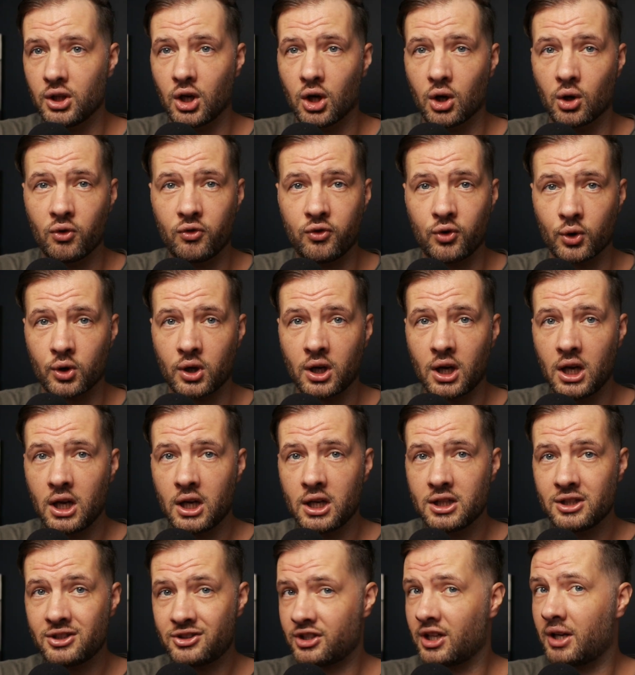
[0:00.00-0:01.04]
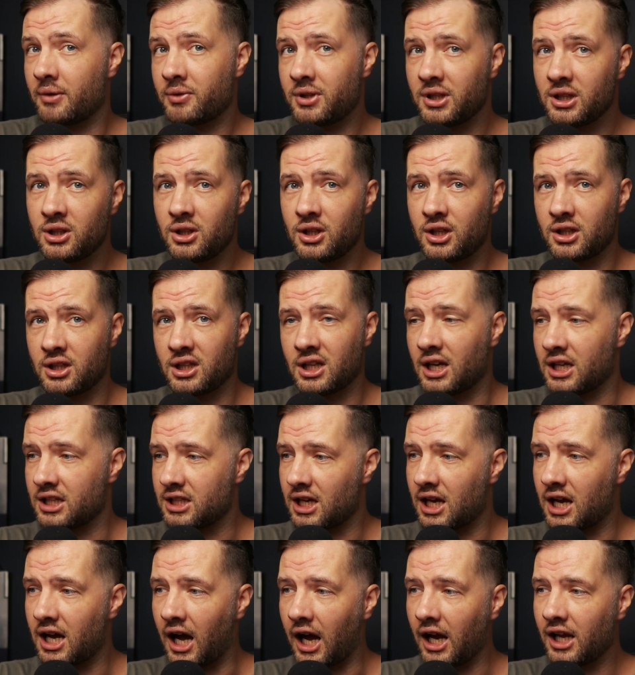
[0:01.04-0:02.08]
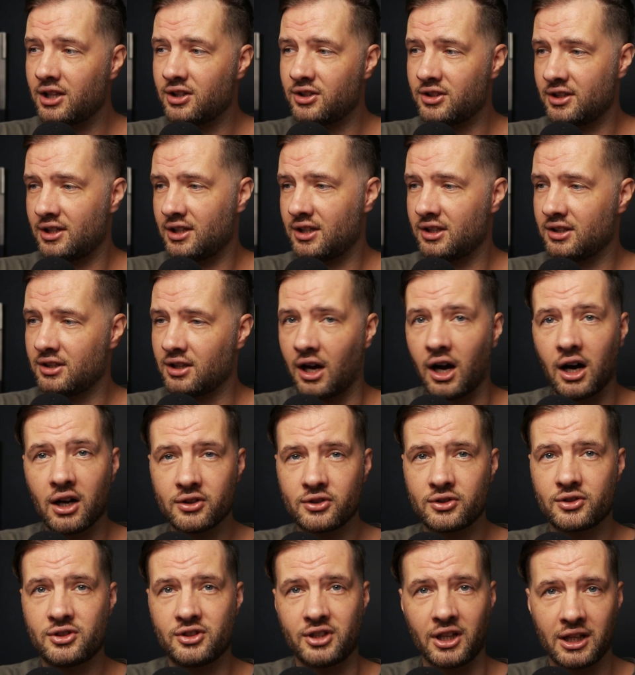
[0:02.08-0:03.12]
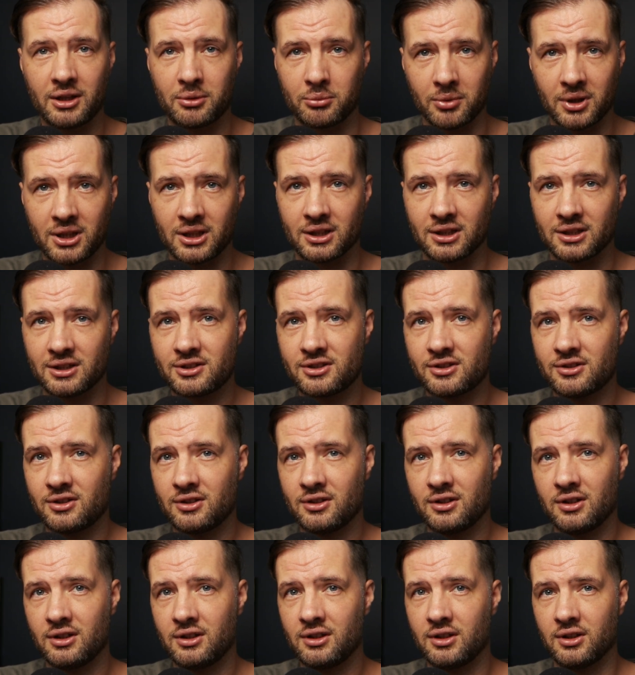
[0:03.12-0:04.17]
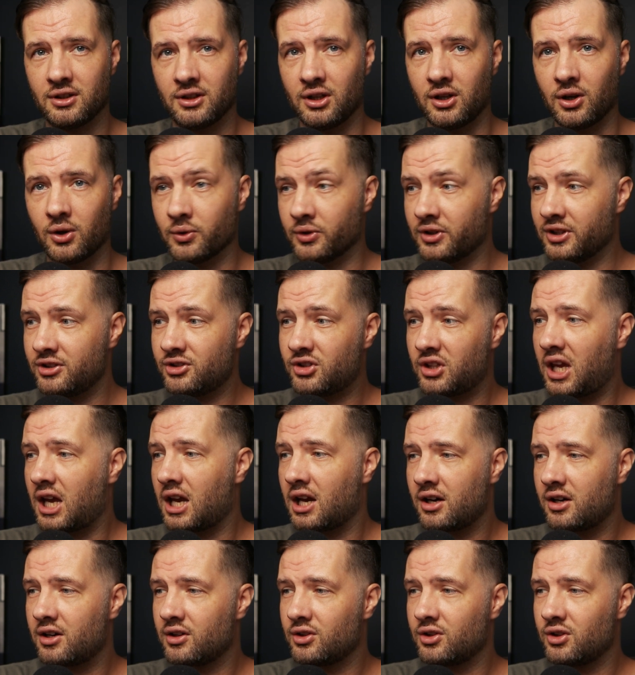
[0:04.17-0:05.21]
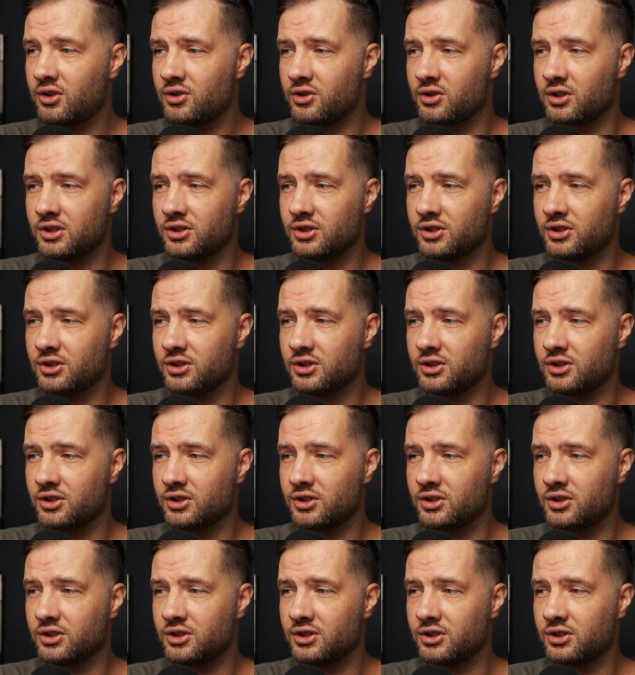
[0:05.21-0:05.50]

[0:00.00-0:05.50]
you know, for something that I did under 10 minutes, you know, this character